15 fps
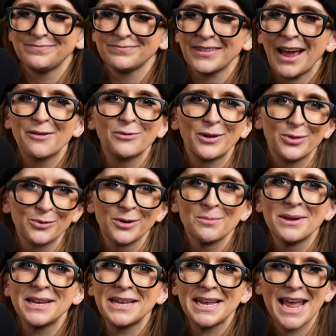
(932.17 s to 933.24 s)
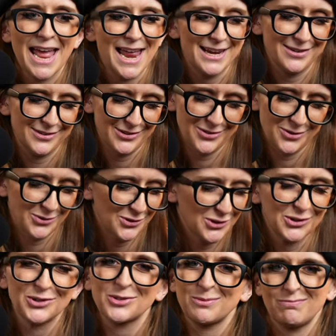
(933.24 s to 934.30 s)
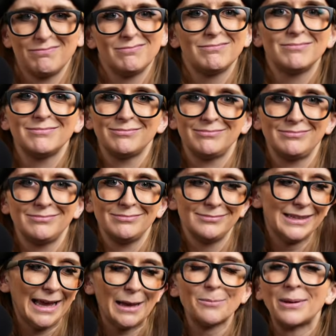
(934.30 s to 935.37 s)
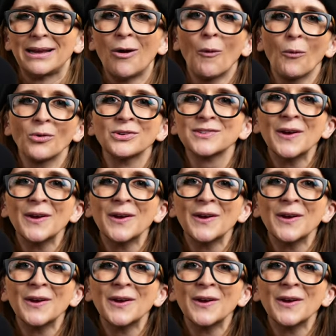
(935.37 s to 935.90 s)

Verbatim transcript: halfway through a mini and there's just gaping holes